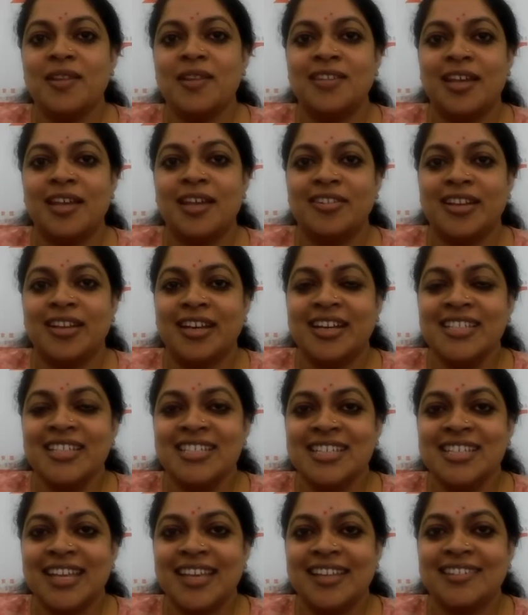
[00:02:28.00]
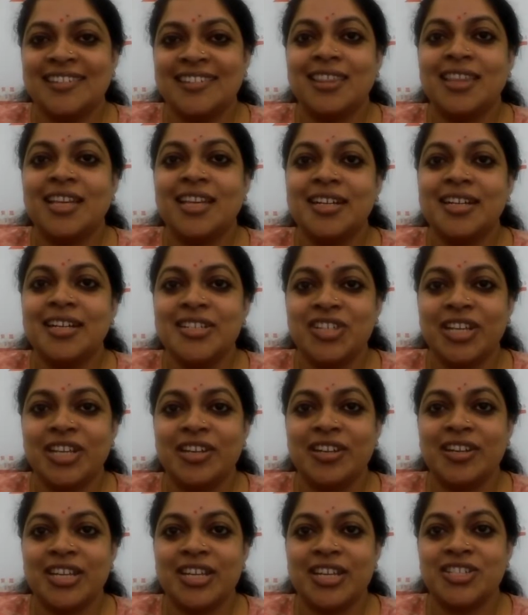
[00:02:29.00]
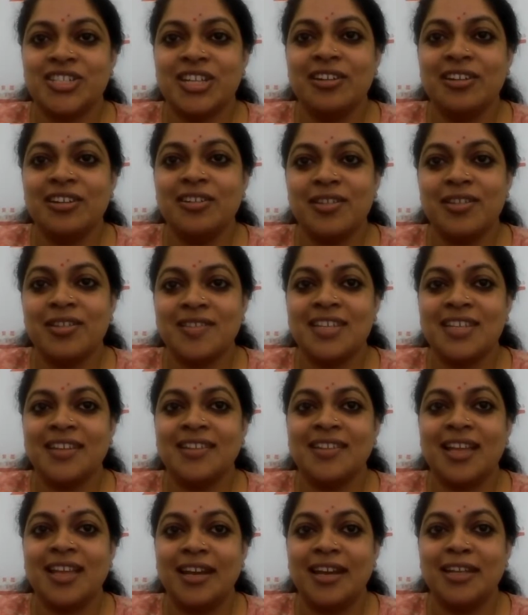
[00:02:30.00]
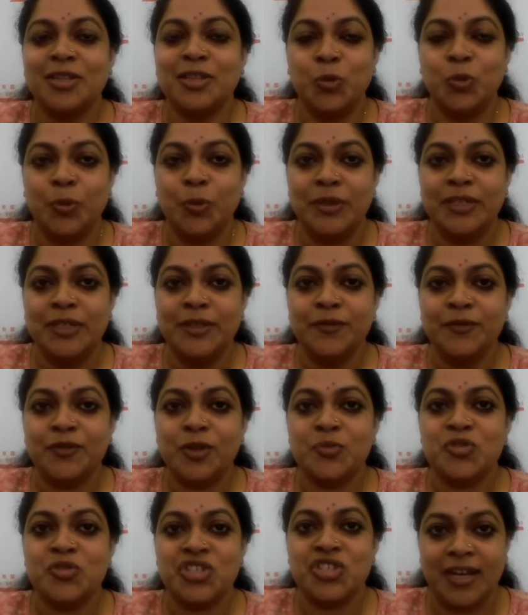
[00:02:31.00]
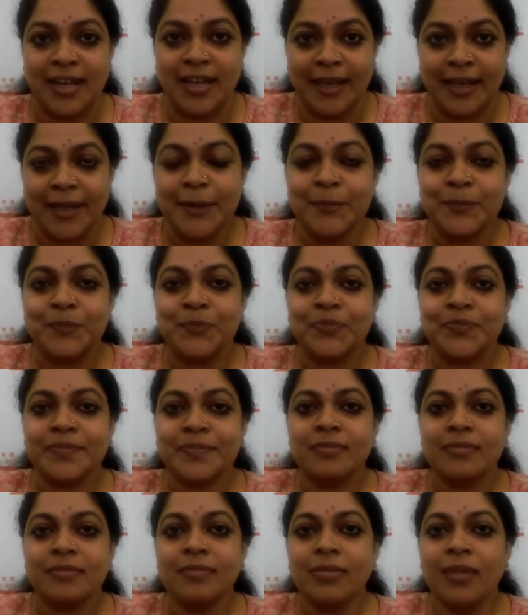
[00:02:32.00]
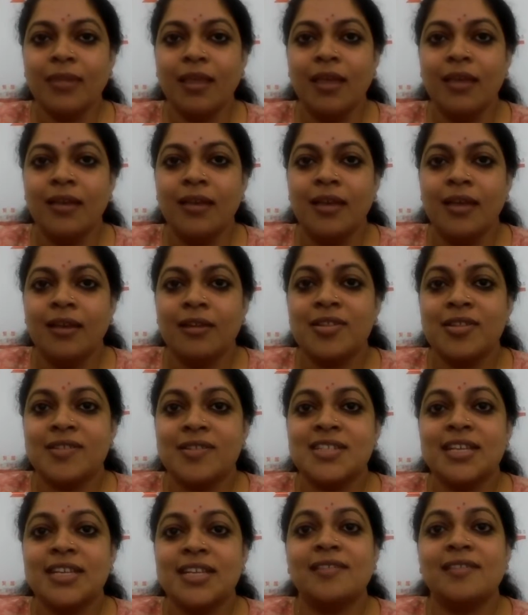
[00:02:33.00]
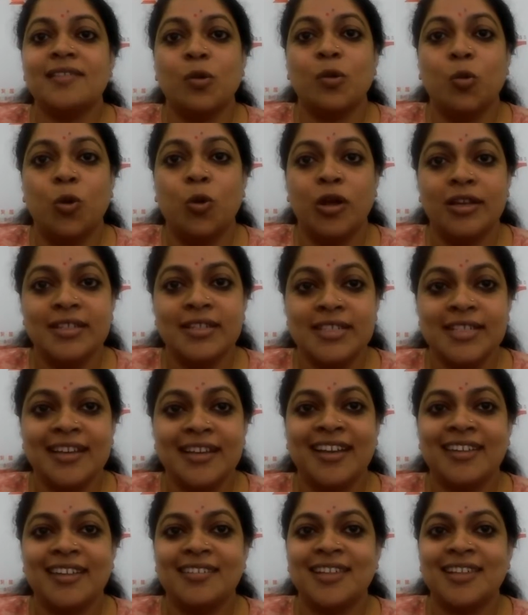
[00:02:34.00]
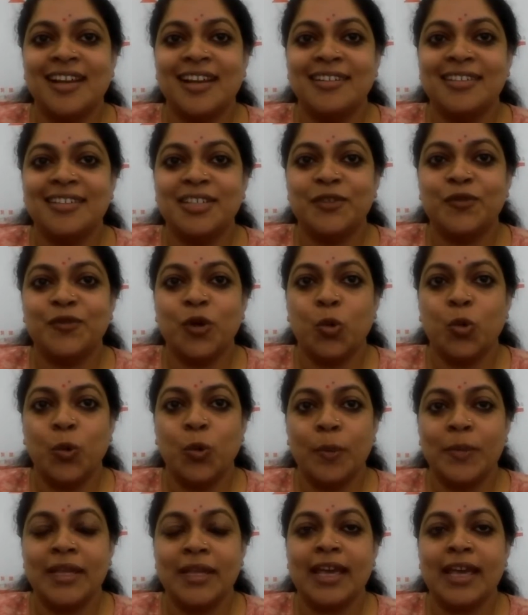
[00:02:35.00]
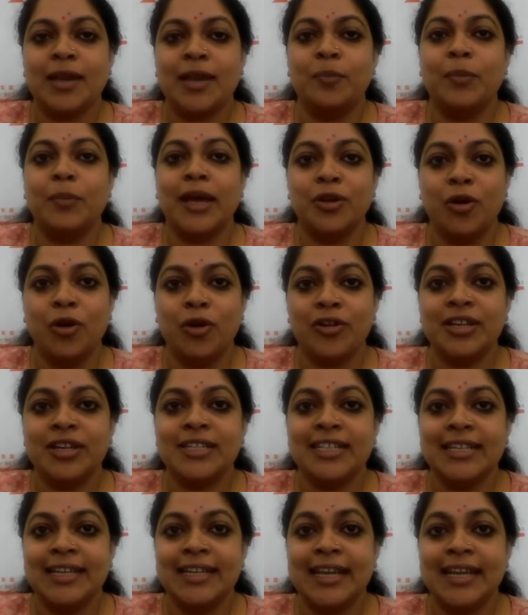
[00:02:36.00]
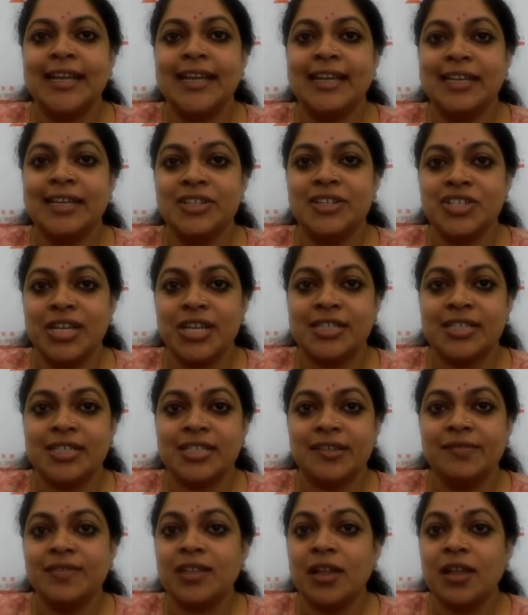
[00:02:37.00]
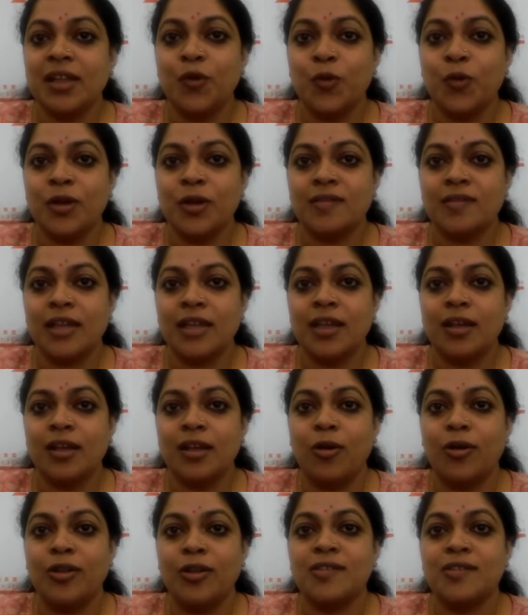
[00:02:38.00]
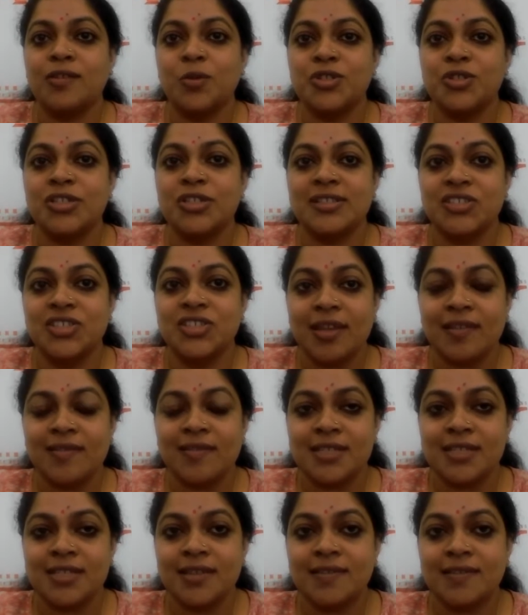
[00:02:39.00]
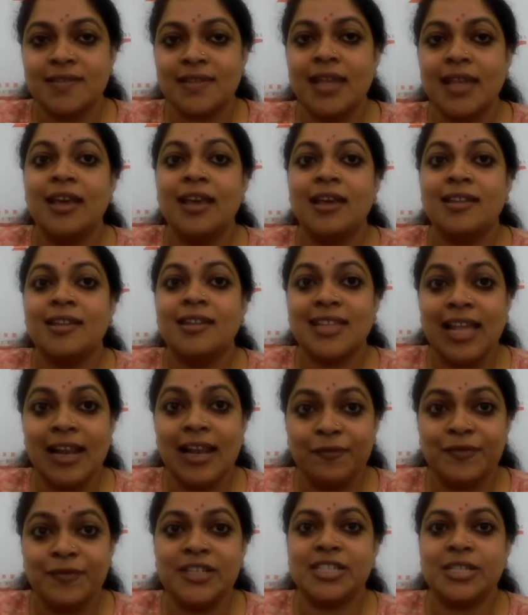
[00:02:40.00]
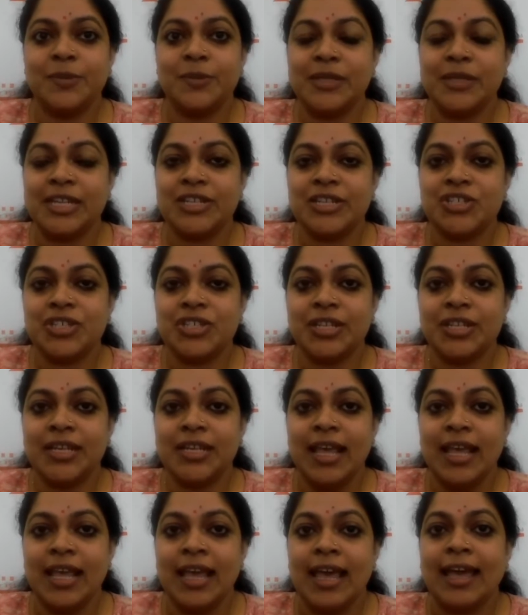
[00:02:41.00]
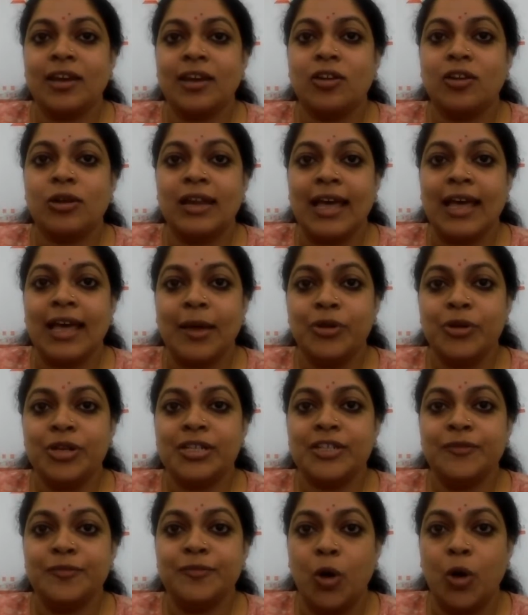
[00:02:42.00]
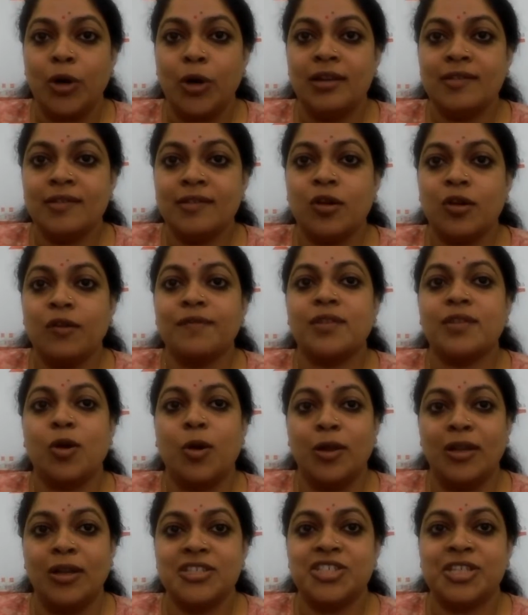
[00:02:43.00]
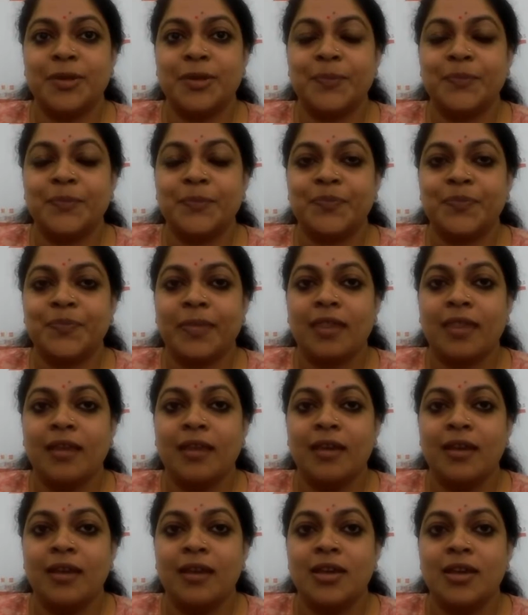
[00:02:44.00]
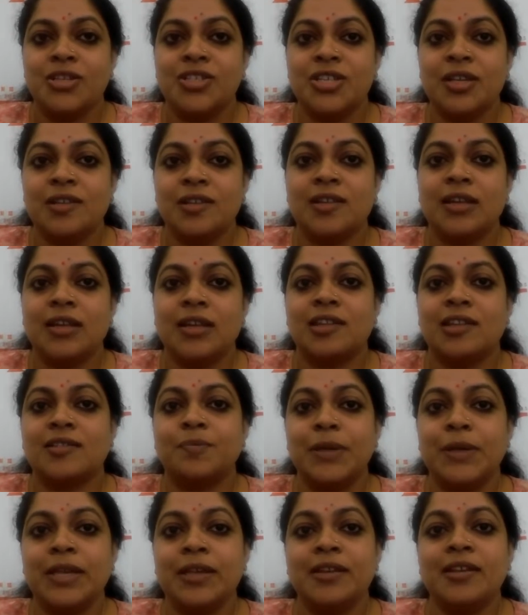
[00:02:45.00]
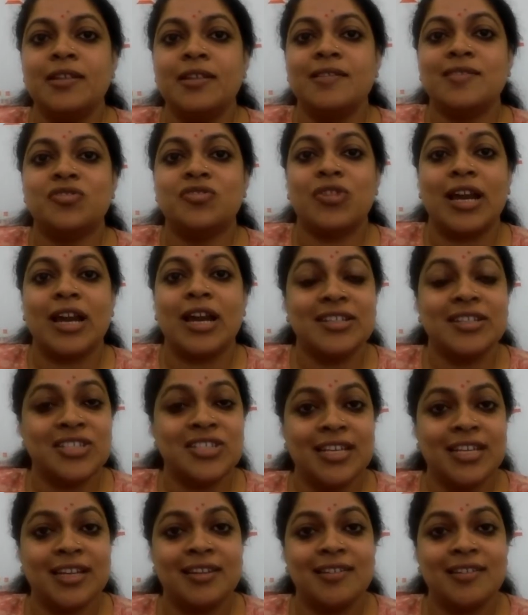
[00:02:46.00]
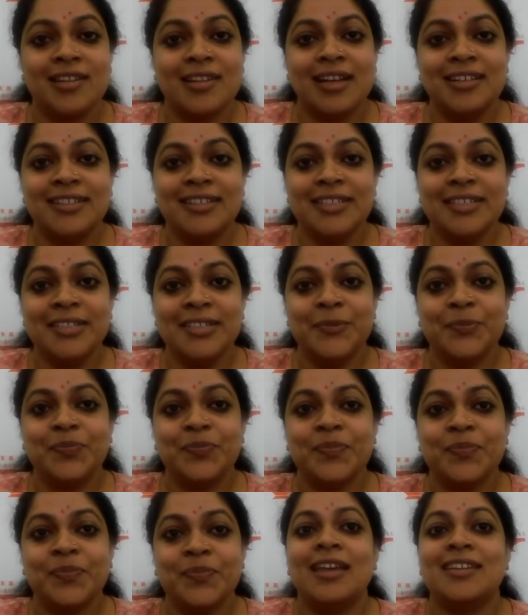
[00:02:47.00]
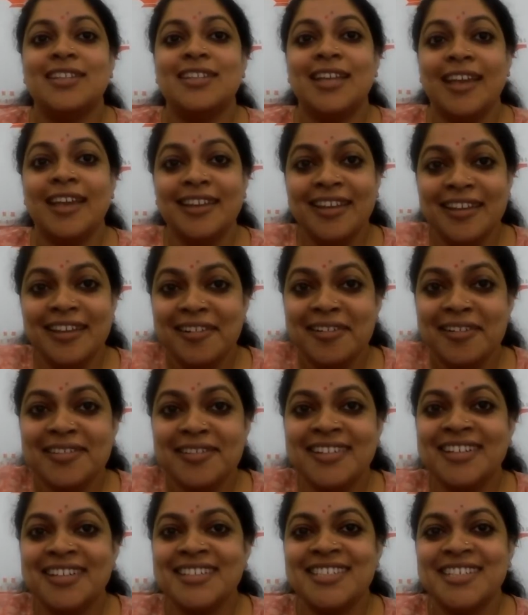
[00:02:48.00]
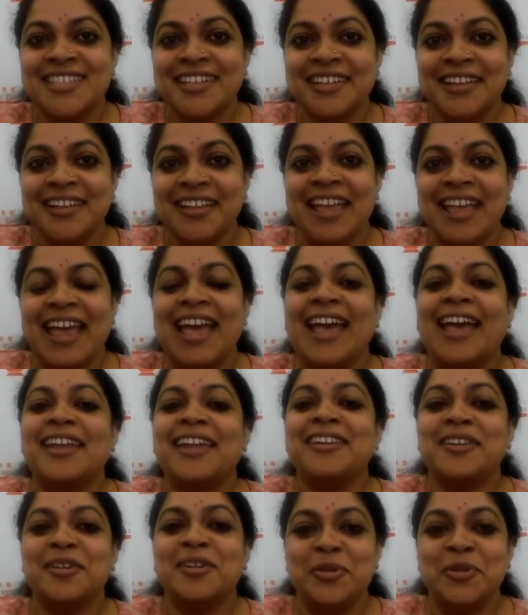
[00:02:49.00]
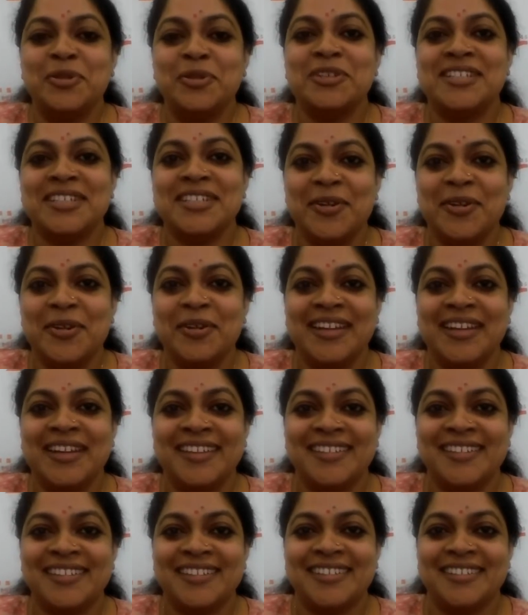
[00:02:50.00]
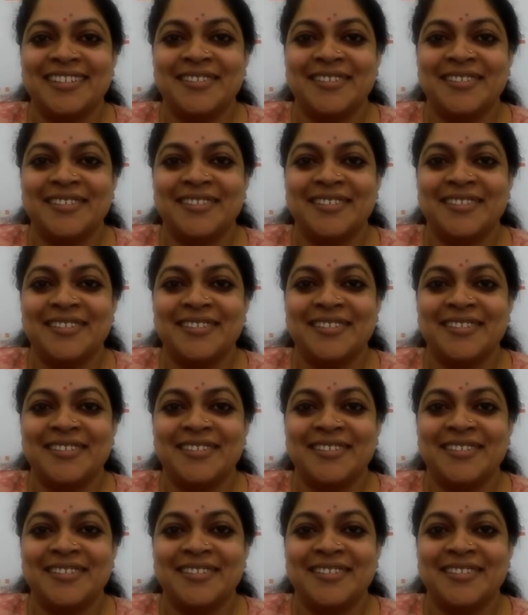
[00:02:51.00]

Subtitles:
Dhanraj, is a third-generation Christian Dalit woman from Chennai. Christina is a volunteer consultant for women and minority-led initiatives focusing on social justice, self-determination, and collaborative models of scholarship. She's an experienced strategy consultant, technical researcher, and community organizer.